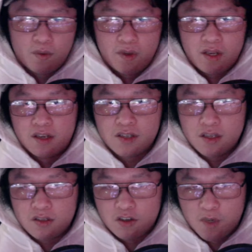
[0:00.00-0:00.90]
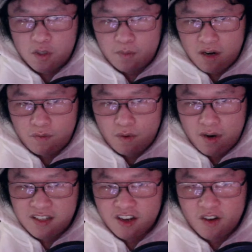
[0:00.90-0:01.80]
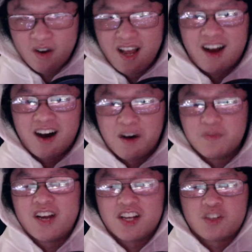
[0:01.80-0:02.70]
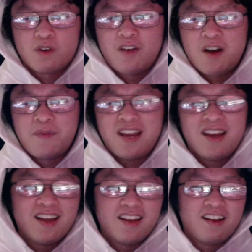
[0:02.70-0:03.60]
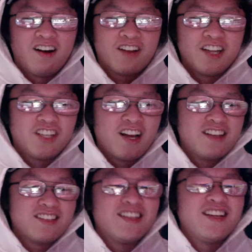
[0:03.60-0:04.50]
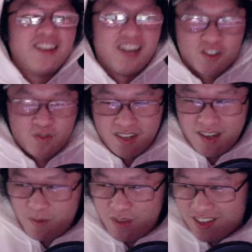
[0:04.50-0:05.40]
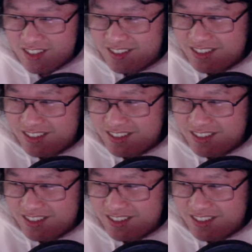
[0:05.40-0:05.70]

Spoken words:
Wiki is so much better for it. So you guys know where to find me. I'll catch you guys in the next one. Peace.